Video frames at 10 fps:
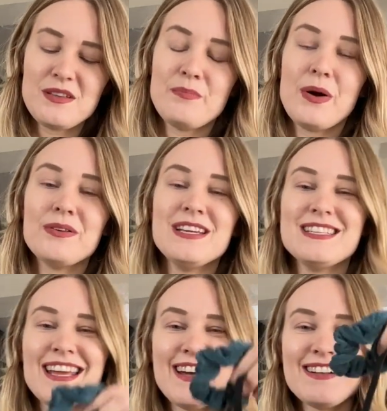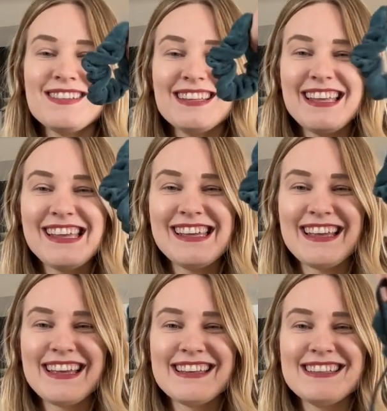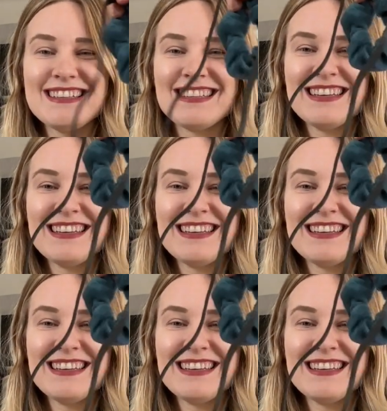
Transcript: a ponytail and